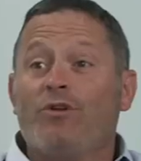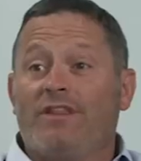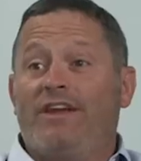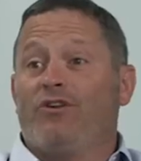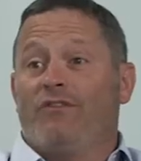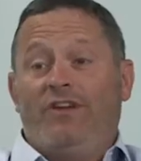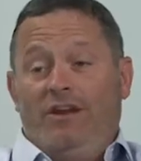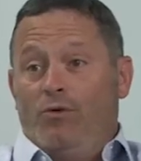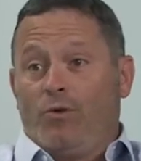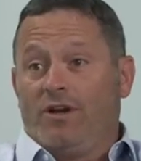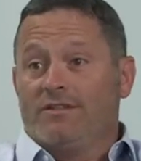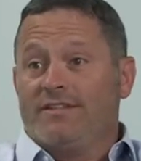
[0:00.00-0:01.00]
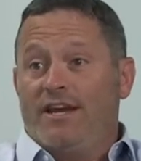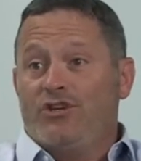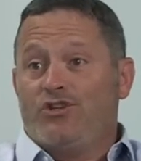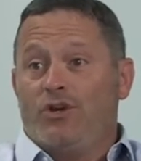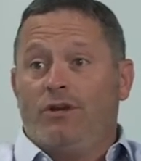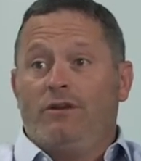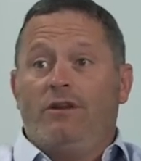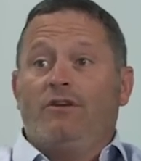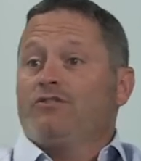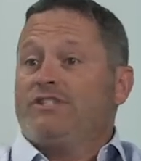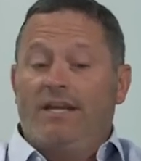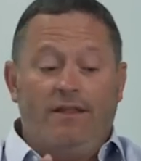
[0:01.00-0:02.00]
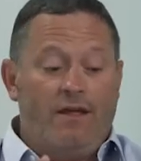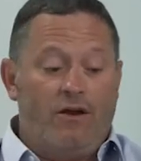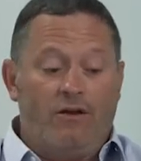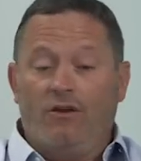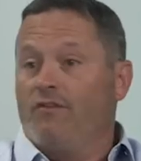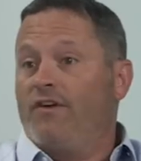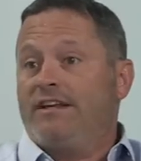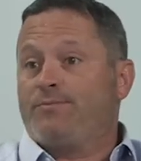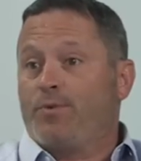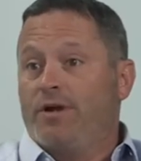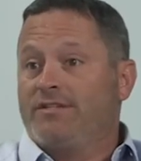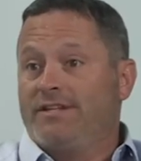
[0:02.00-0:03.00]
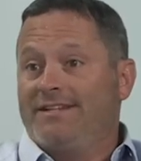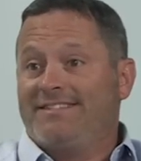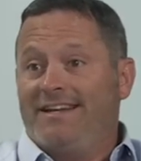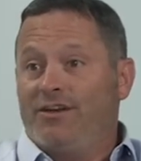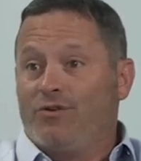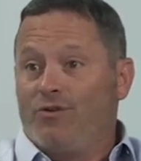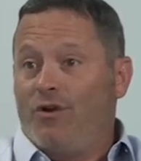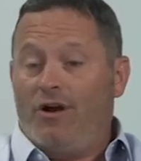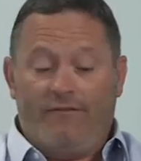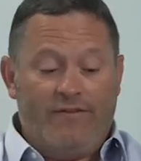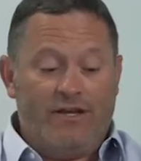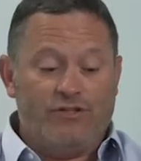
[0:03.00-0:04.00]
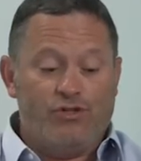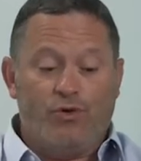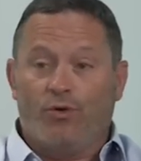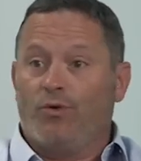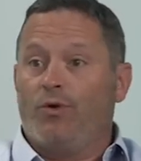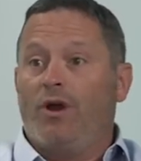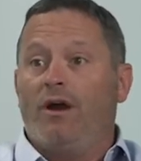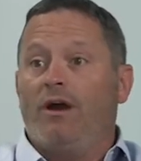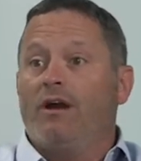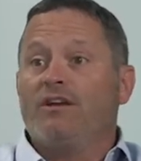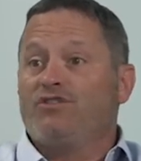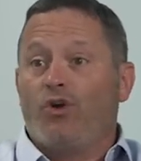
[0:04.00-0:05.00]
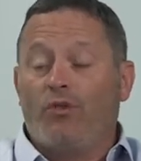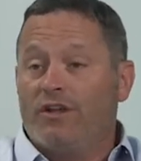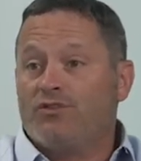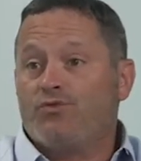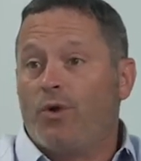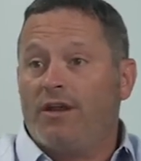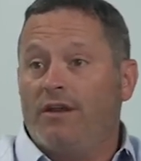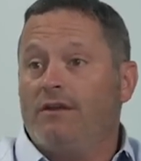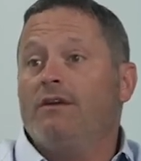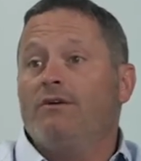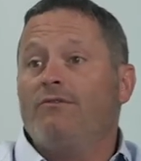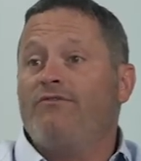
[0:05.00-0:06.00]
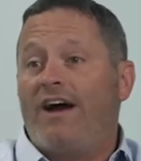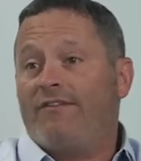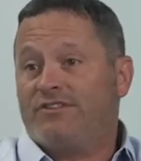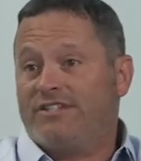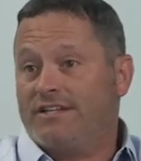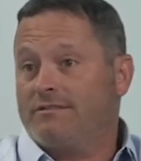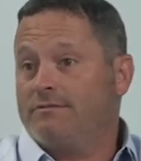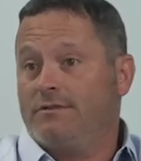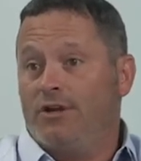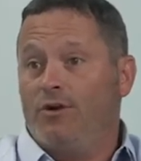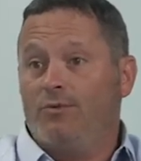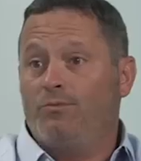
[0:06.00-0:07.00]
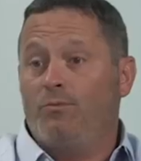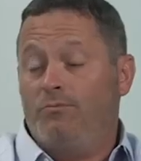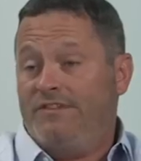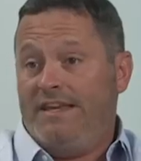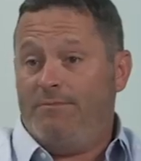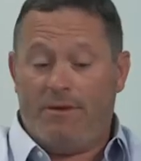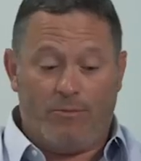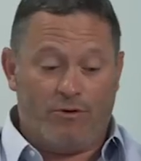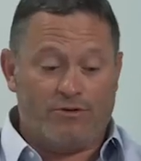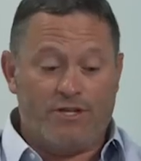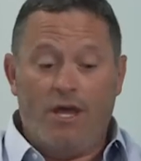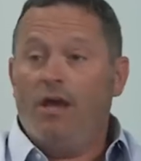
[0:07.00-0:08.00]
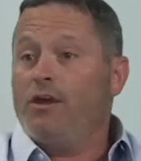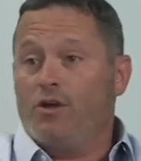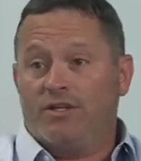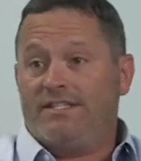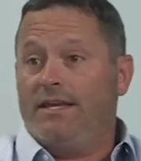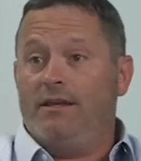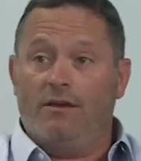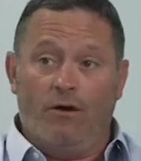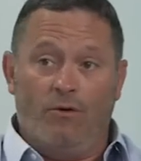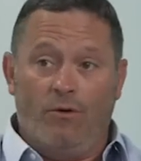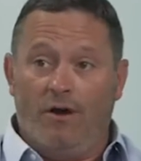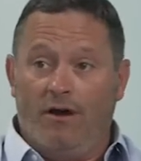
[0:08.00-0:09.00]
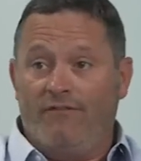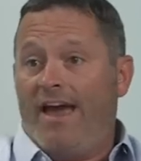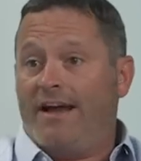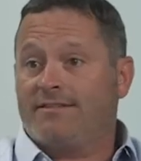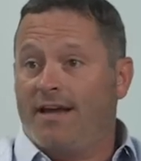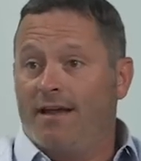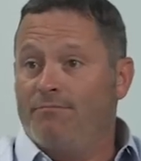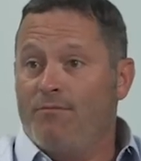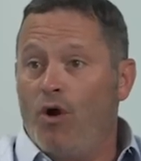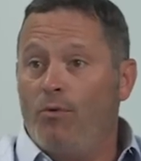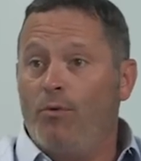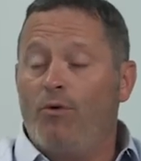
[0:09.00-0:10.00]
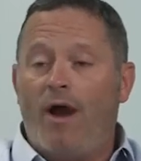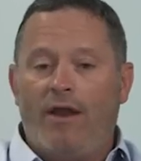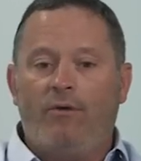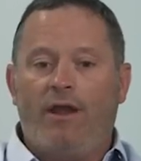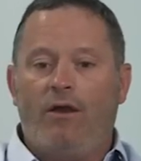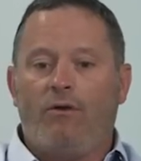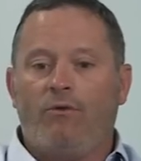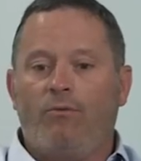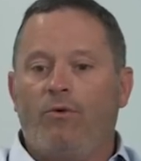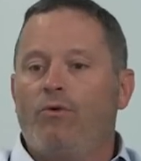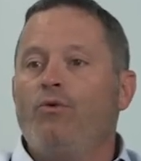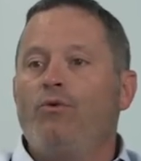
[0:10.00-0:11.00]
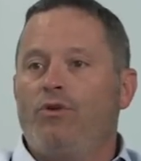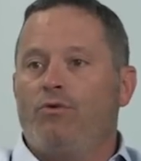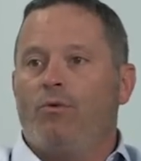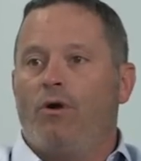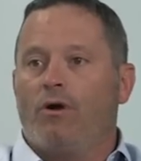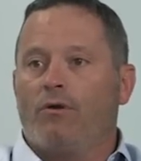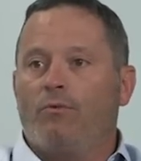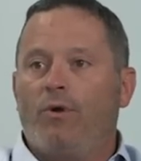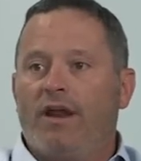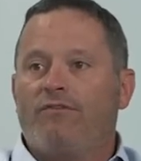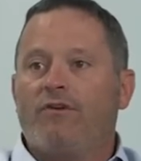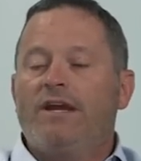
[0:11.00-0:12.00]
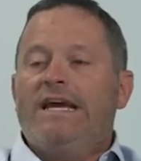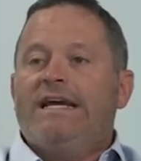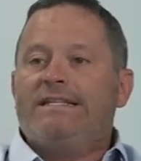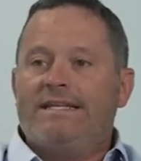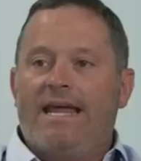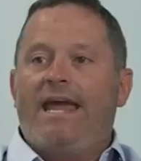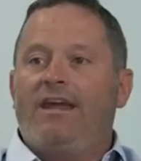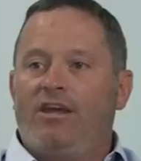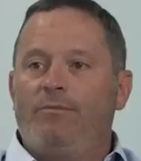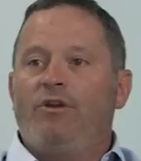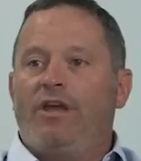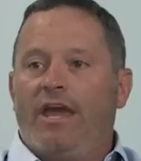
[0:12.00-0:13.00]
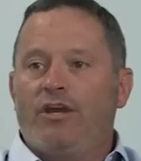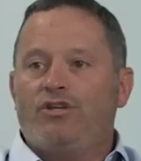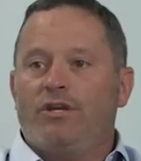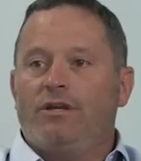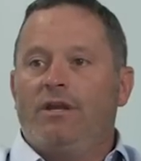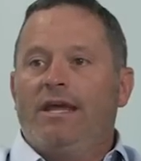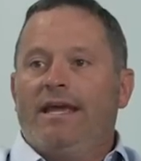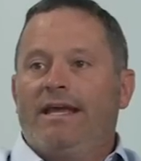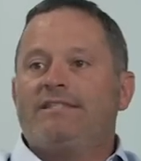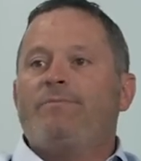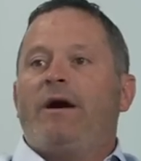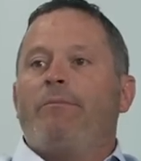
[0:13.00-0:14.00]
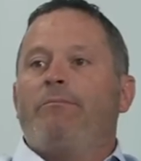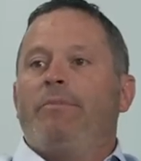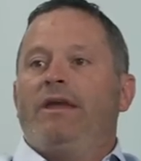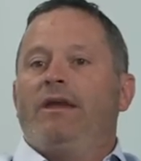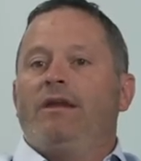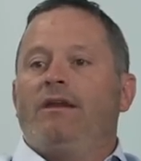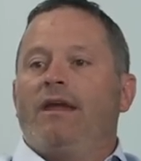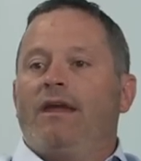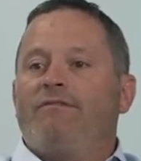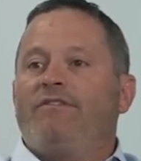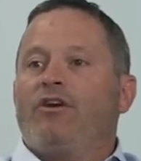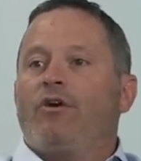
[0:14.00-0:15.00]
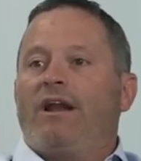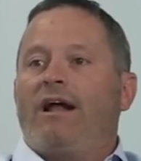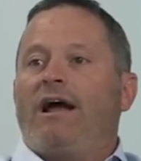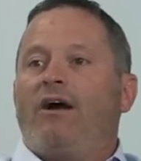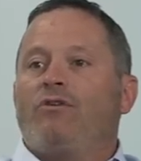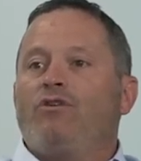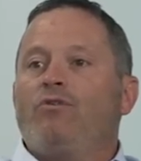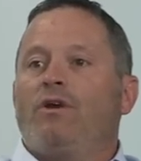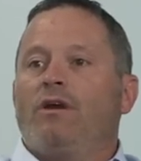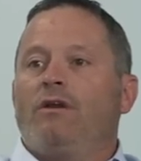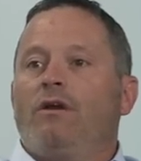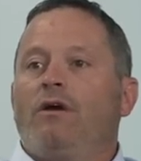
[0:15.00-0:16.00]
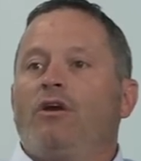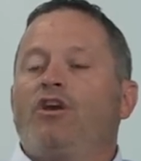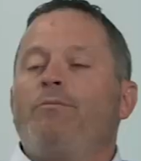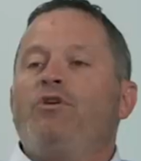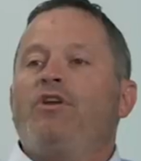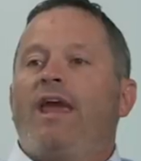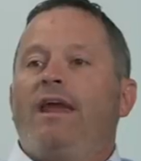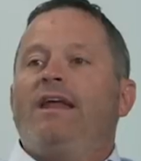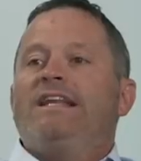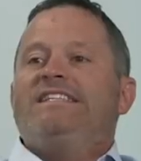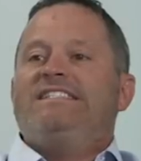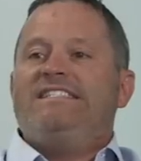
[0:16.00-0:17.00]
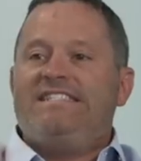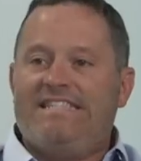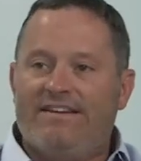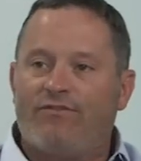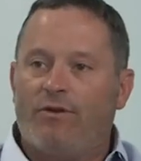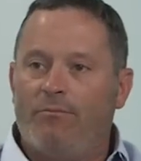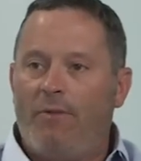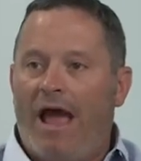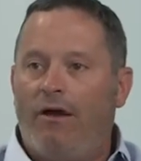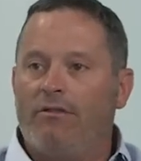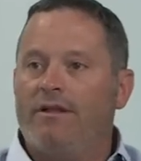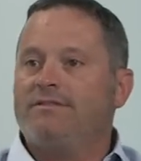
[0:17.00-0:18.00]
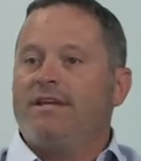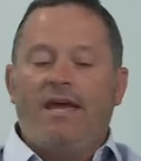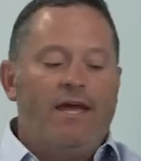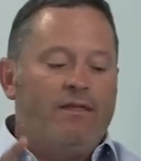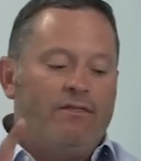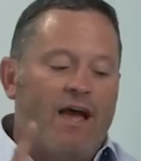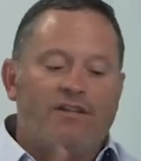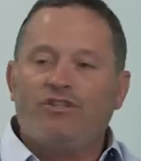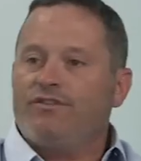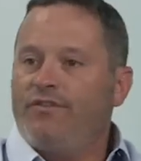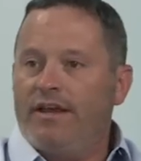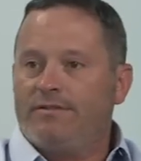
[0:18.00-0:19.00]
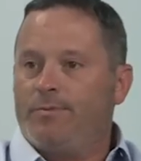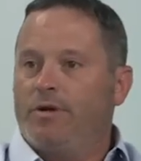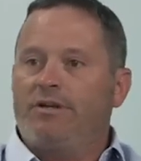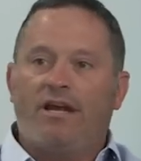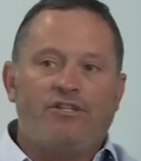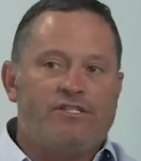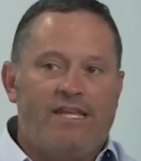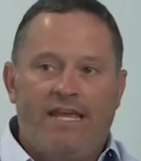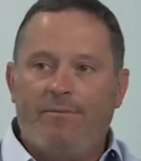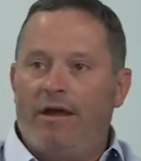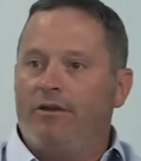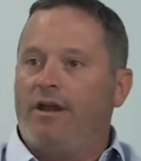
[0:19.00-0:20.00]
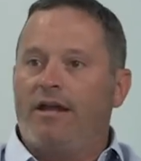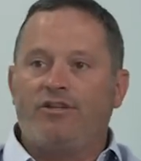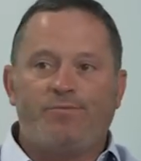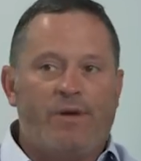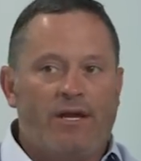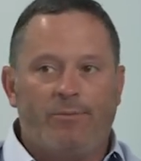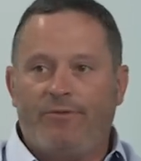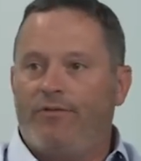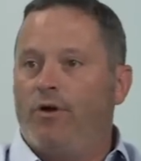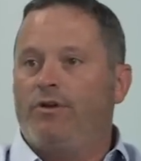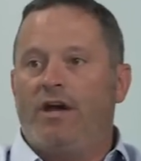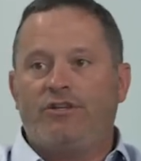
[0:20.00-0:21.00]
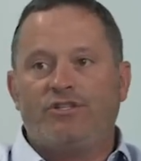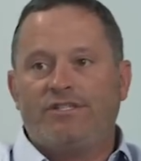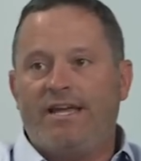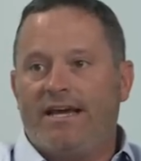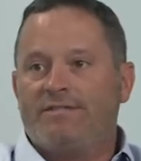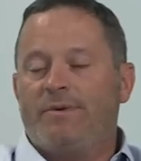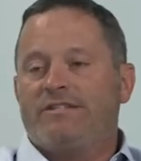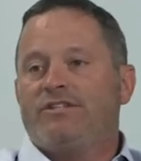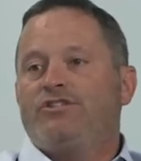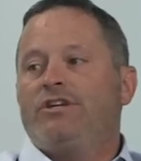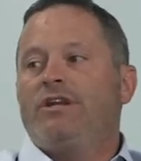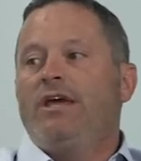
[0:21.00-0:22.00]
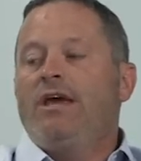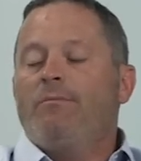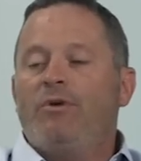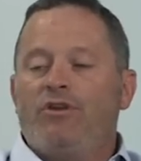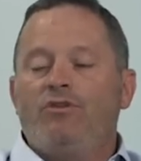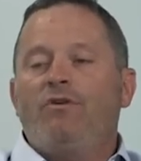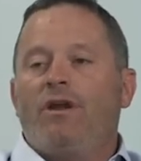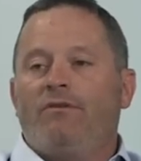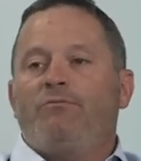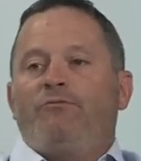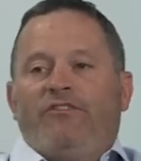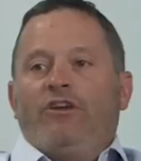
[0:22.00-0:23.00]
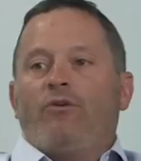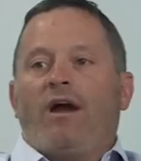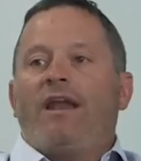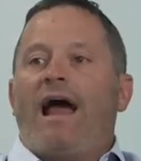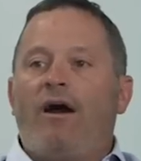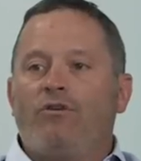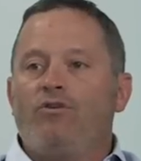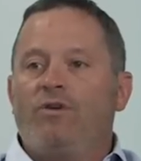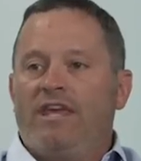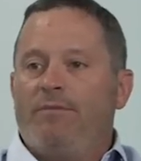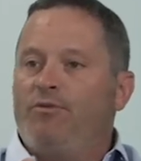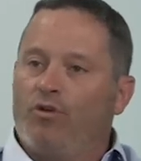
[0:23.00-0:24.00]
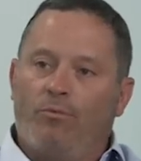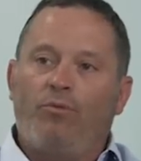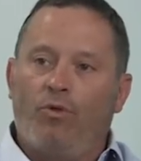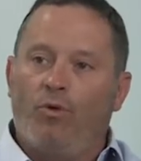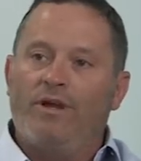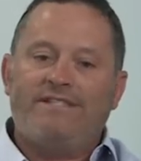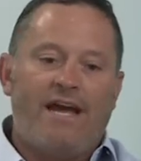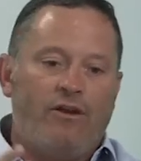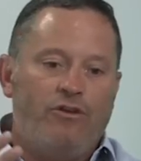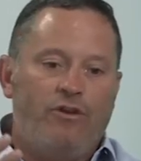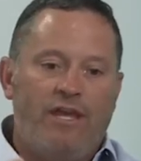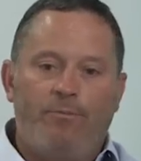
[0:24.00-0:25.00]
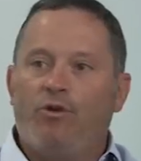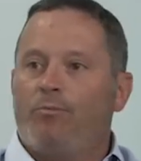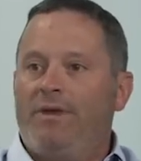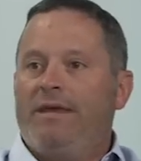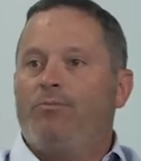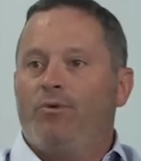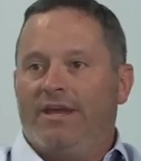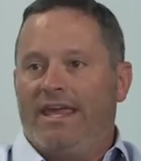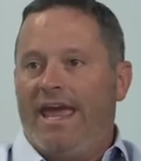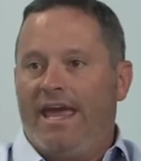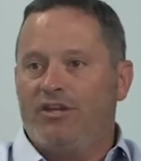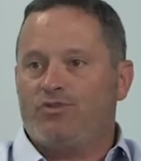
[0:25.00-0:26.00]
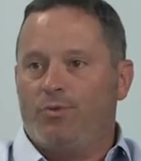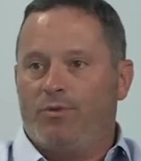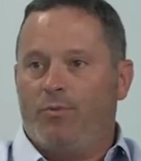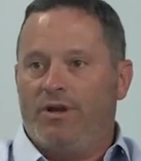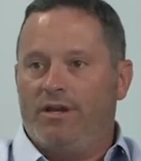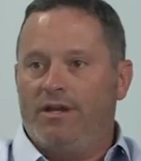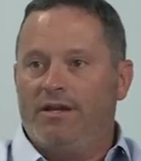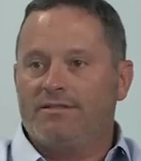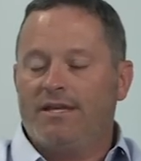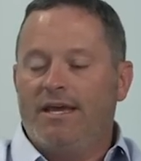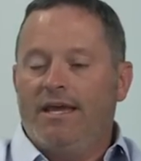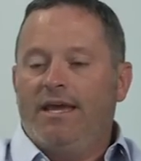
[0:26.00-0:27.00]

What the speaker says: a leader of any organization, you're sitting there and you're vice president sitting in your office, you're a consultant that's running, 5 or 6, team members, you're a CEO of ExxonMobil, I don't care who you are, whatever. Today in communication, it's about being and figuring out how you can communicate in different outlets, not just Facebook, not just email, not just picking up the phone, not just text messaging, but you've got to figure out how you keep your employees, how you keep your people engaged with what it is.